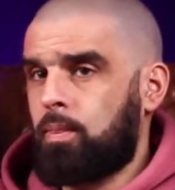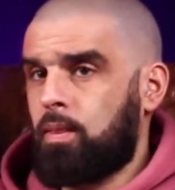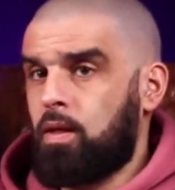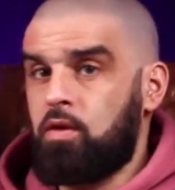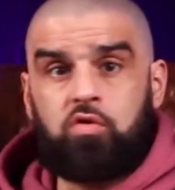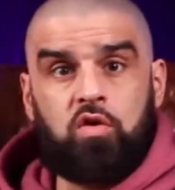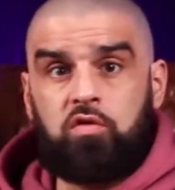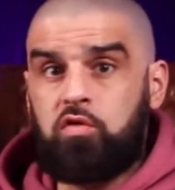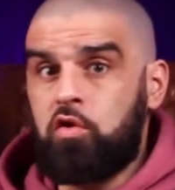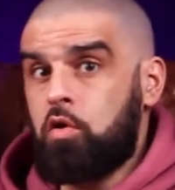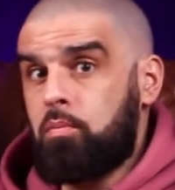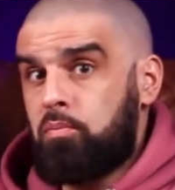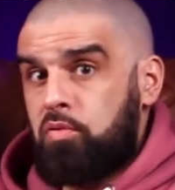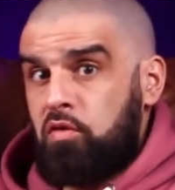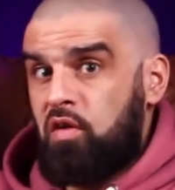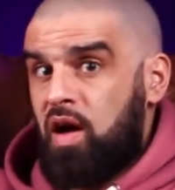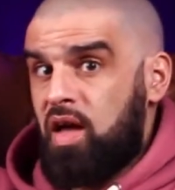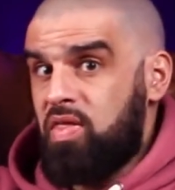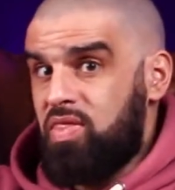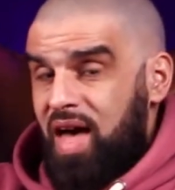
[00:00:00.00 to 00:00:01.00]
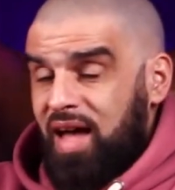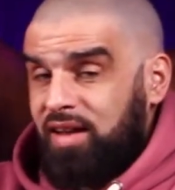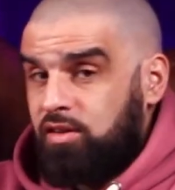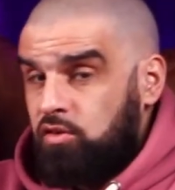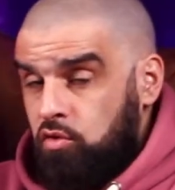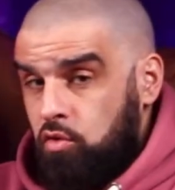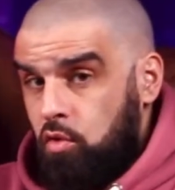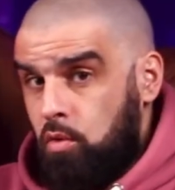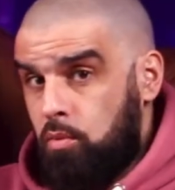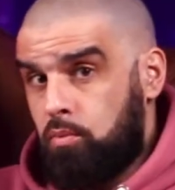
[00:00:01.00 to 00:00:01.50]
So if you can provide
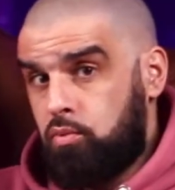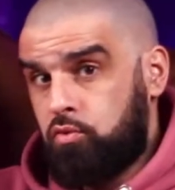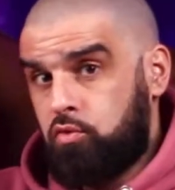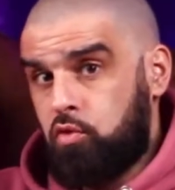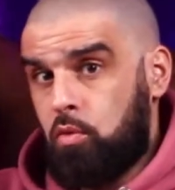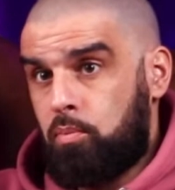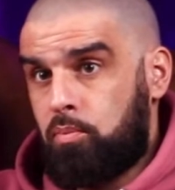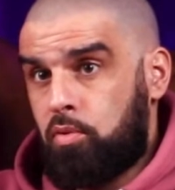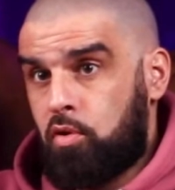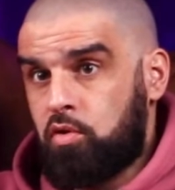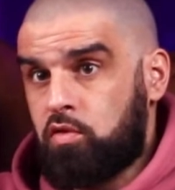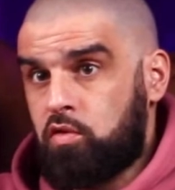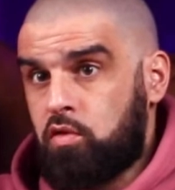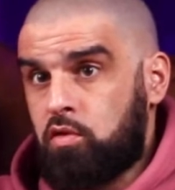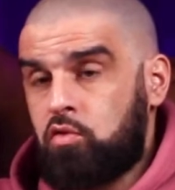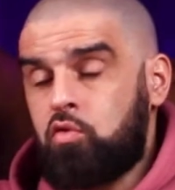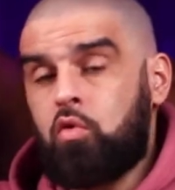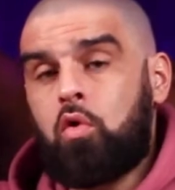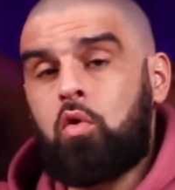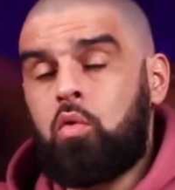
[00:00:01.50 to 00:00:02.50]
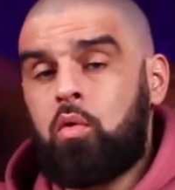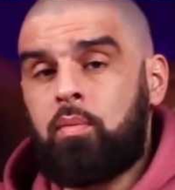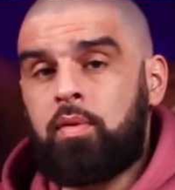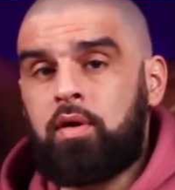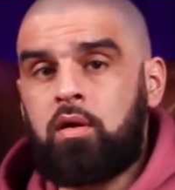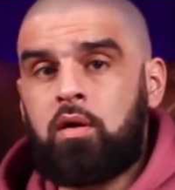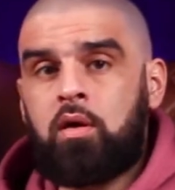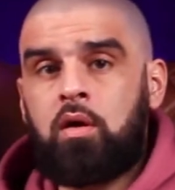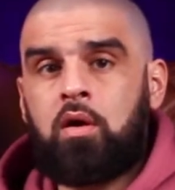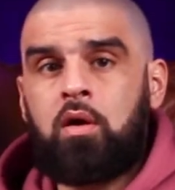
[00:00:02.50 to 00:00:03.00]
that to, to a person, to a
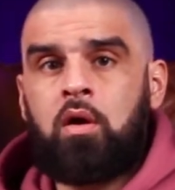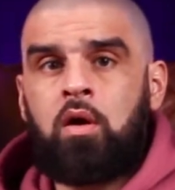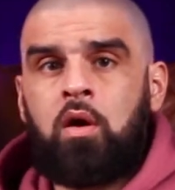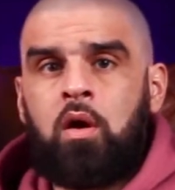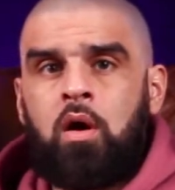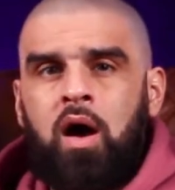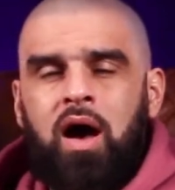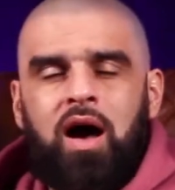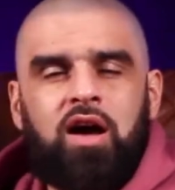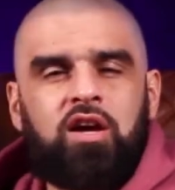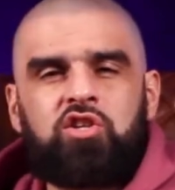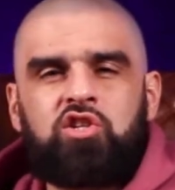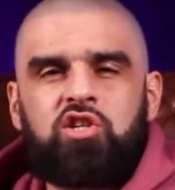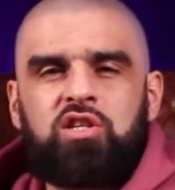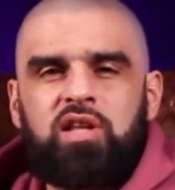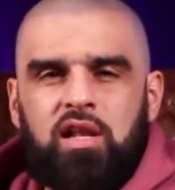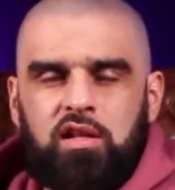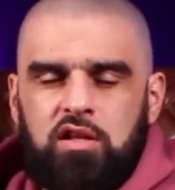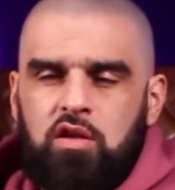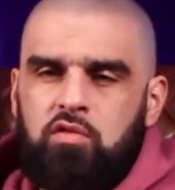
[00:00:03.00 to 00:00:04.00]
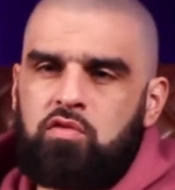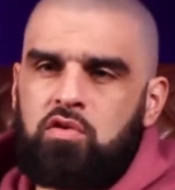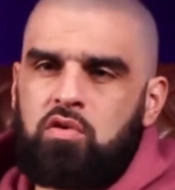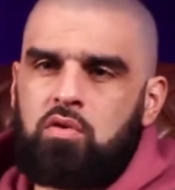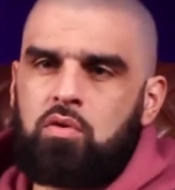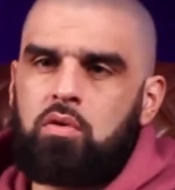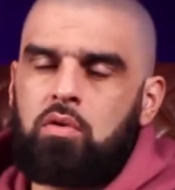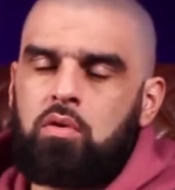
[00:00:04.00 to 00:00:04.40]
woman, how can she not love you?